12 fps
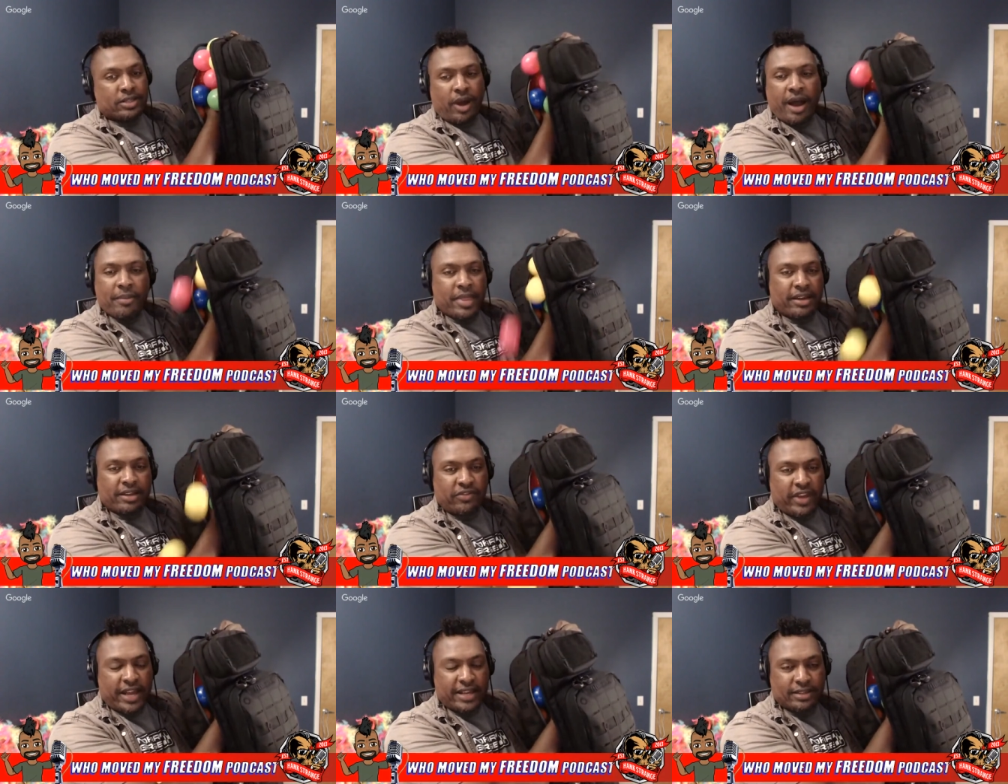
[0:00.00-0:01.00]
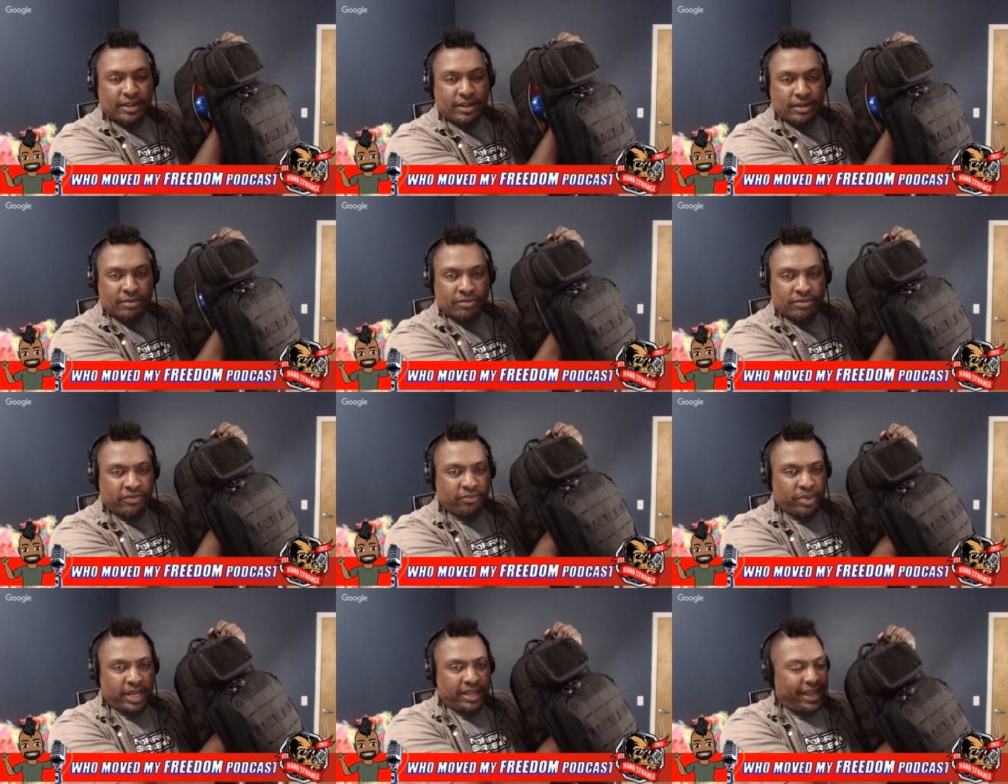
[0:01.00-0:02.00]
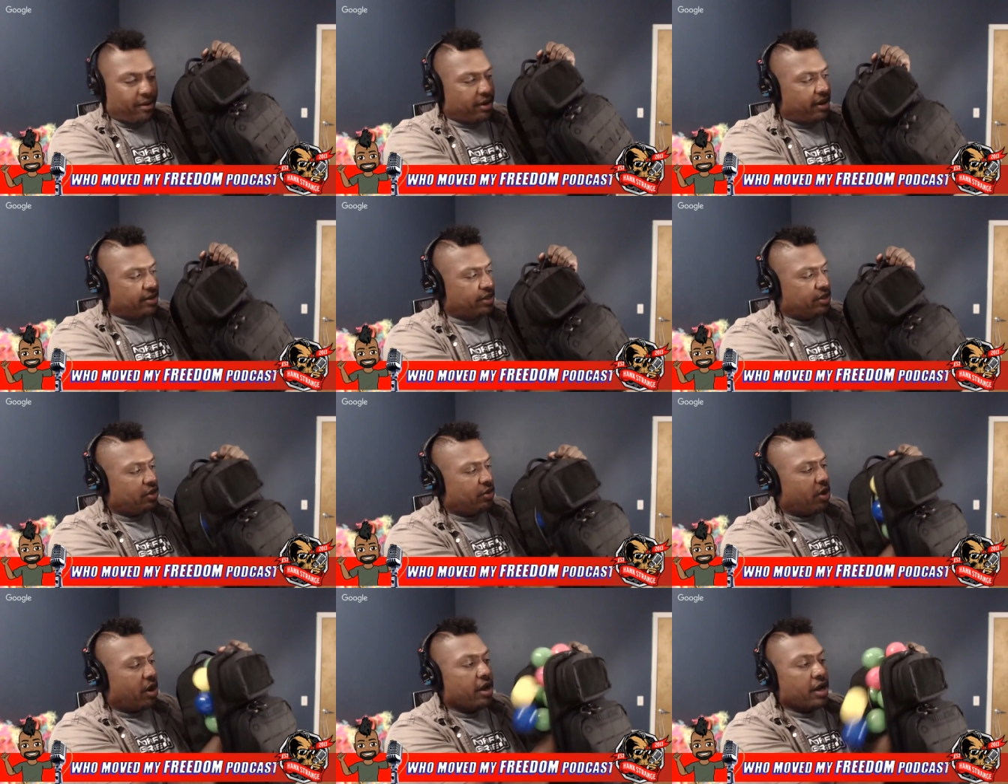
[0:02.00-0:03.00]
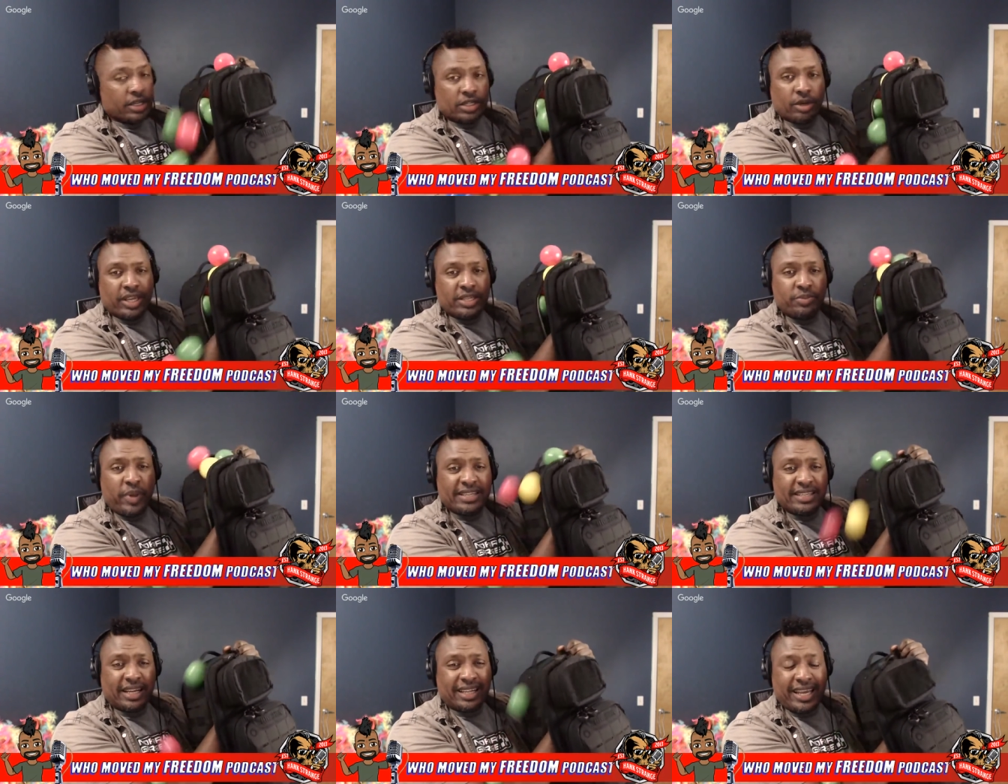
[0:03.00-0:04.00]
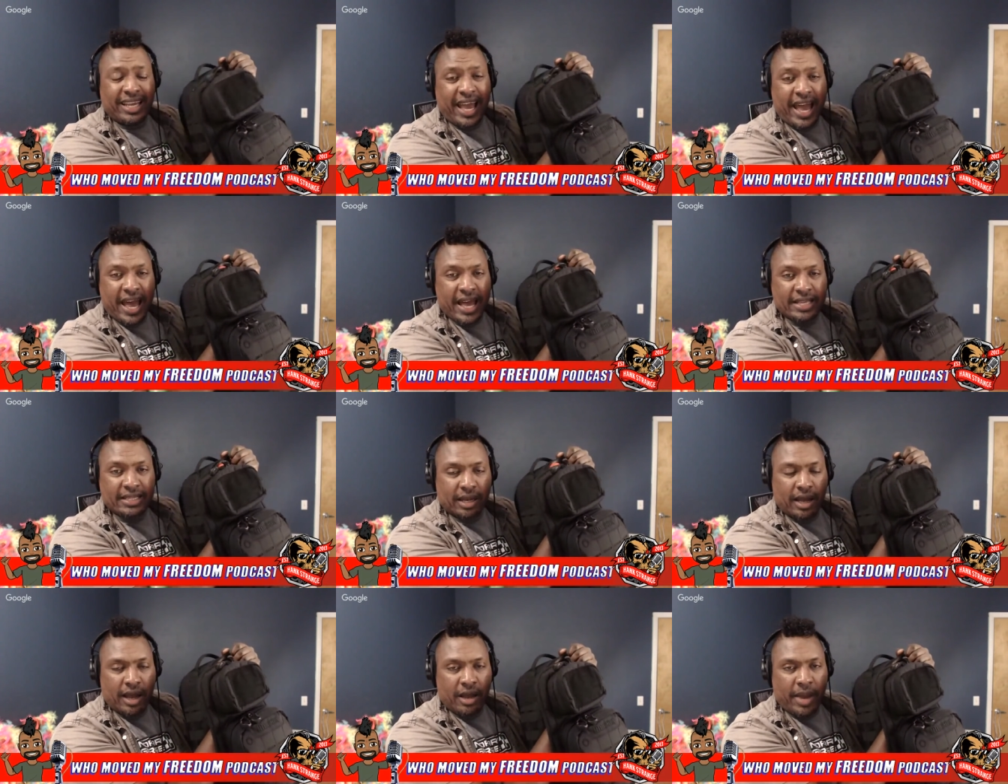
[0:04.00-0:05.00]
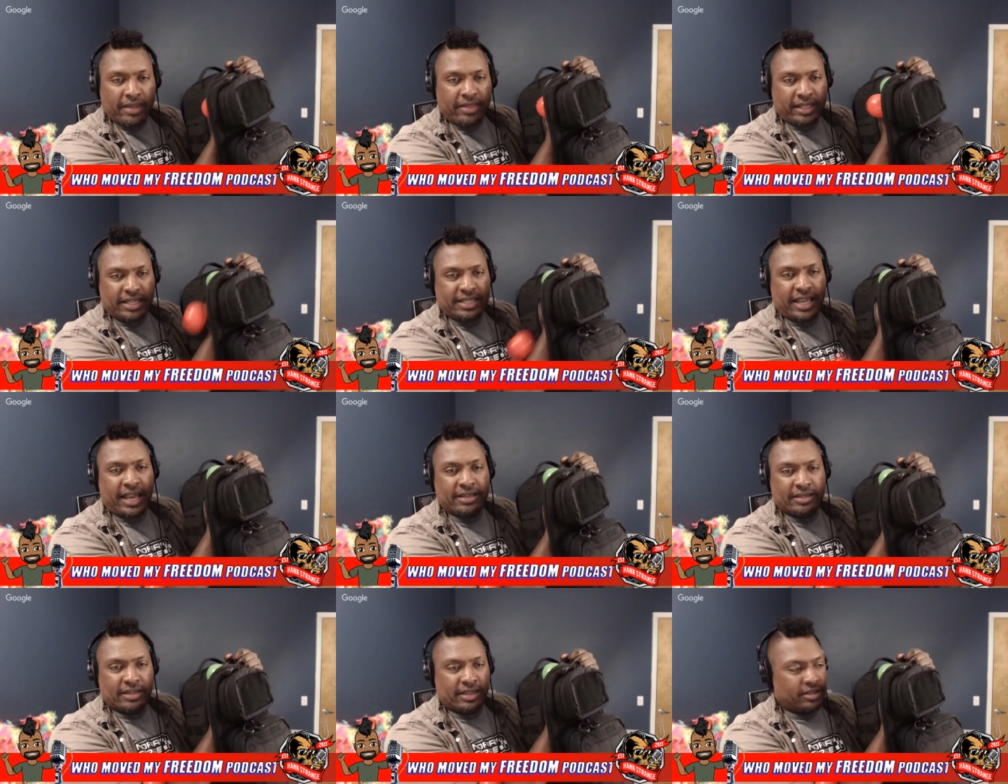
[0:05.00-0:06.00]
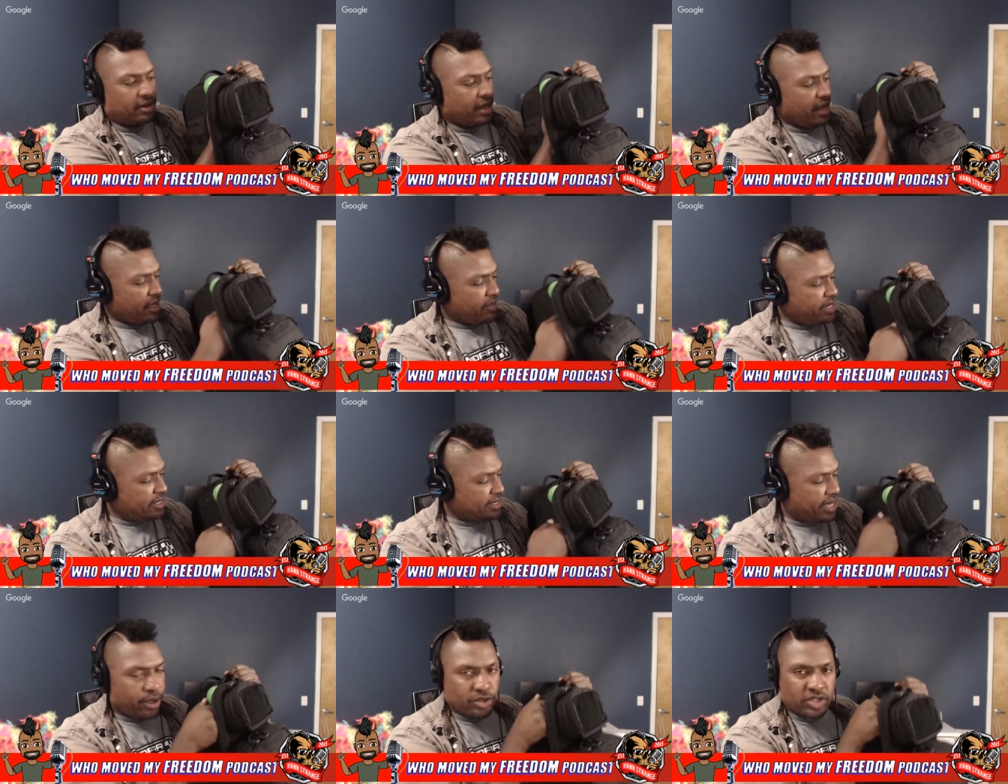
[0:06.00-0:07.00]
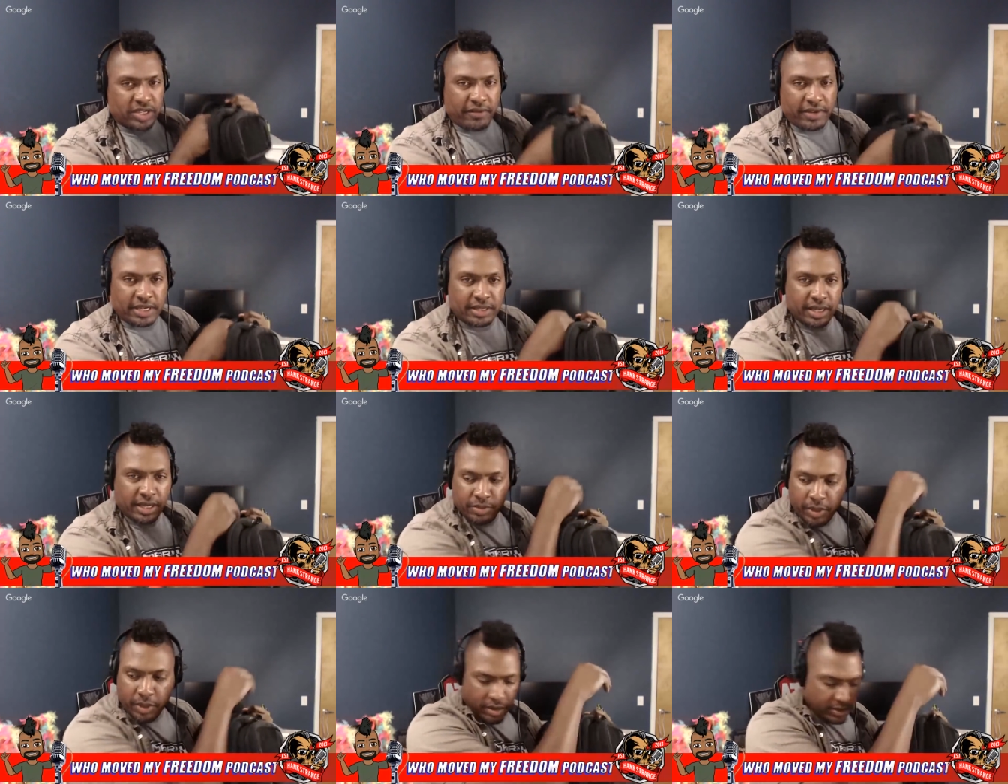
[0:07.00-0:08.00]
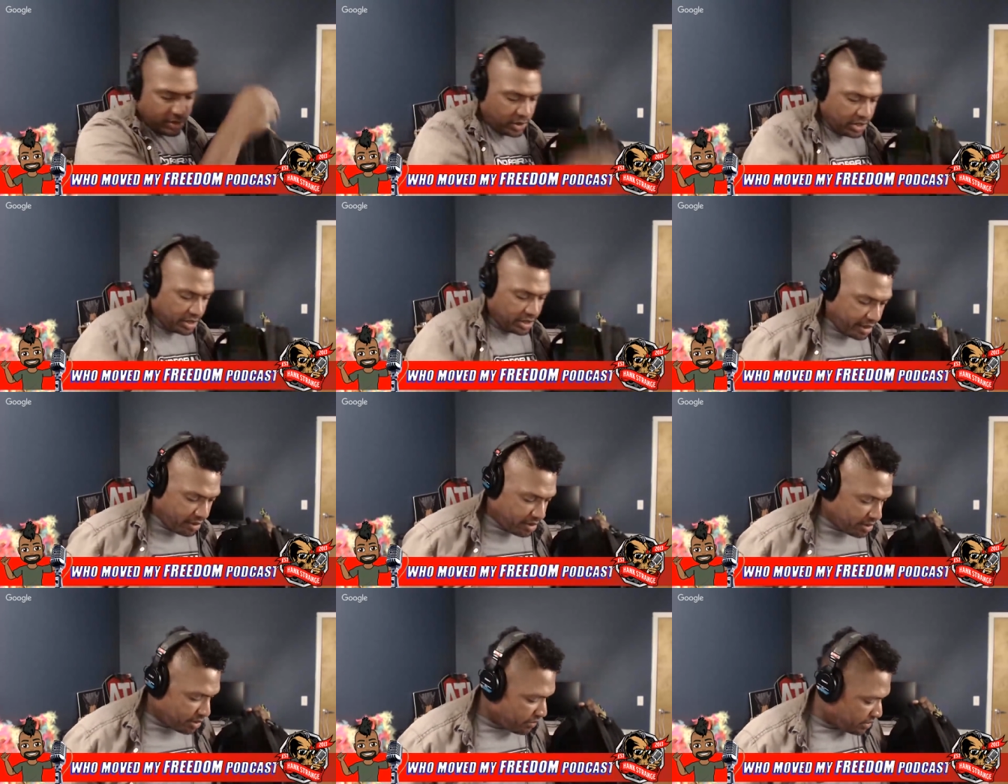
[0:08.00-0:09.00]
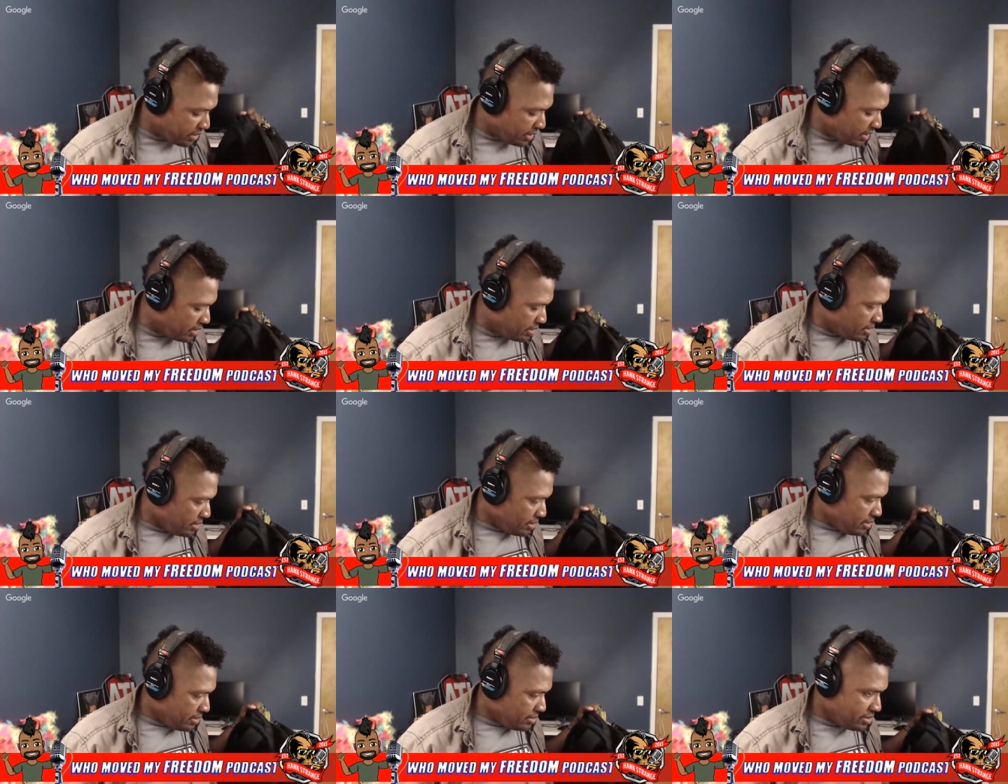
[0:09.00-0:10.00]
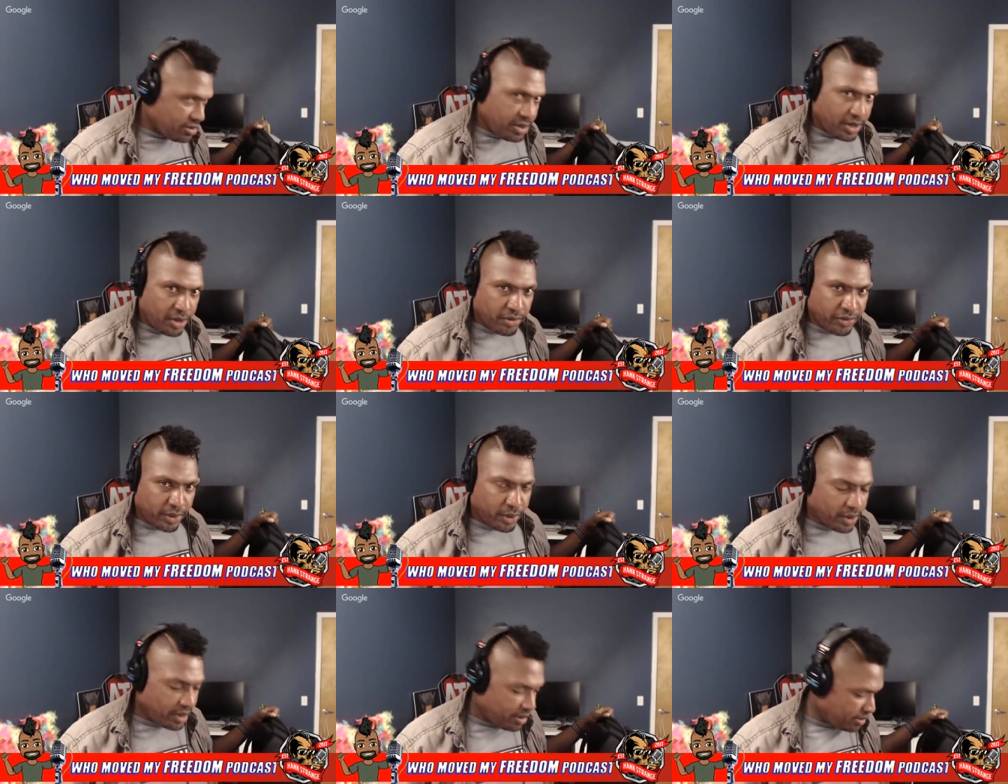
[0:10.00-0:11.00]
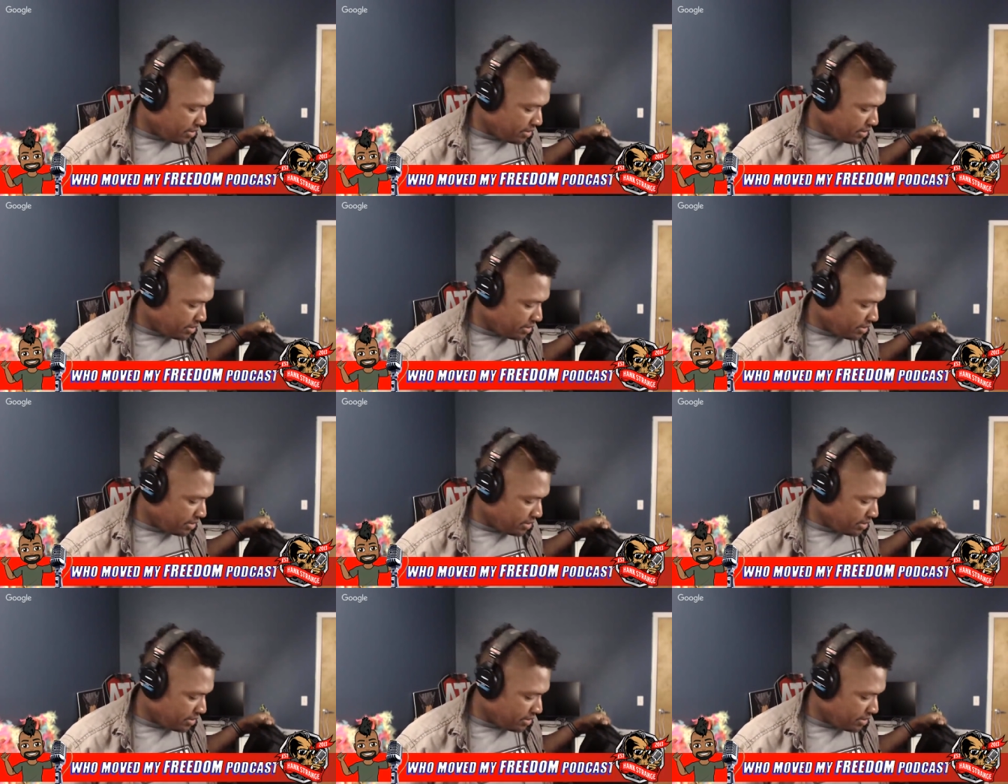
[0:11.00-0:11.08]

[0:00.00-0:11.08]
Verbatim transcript: So I'm not as fast on picking out guns as you are. So this basically has, um, I think this has this this held 76 balls, which are now all over the studio floor.